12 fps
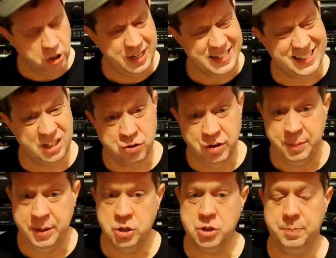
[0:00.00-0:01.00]
A nice little
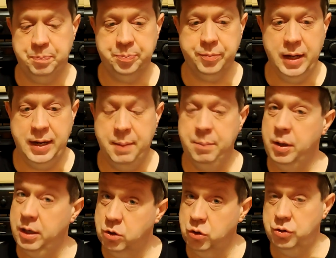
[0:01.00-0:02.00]
creaminess in it,
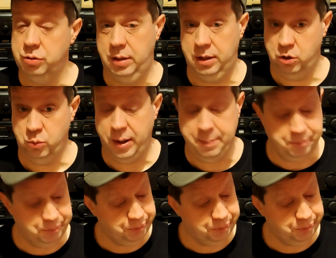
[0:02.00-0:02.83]
but in a good way.